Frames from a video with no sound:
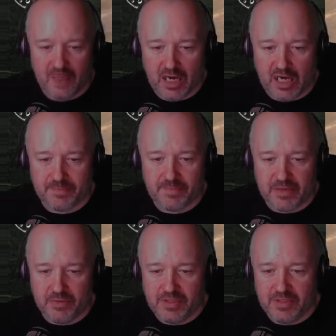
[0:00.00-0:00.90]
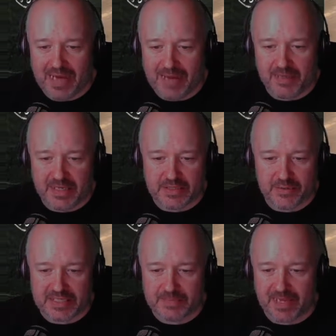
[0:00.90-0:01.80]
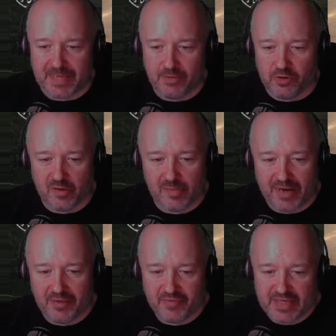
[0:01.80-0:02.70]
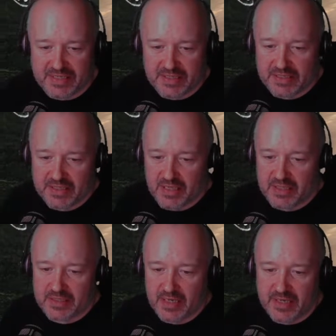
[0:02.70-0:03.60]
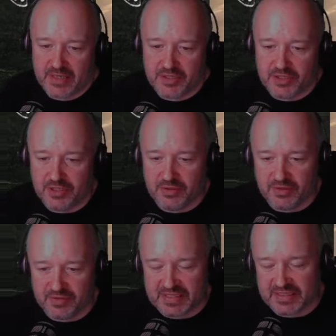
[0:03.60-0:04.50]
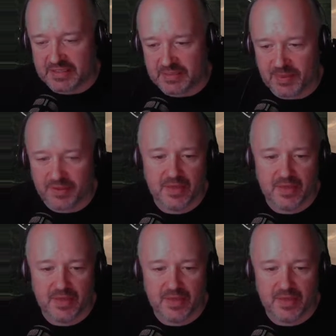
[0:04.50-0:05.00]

I'd be all too happy to explain more about the research tasks I could use your assistance with.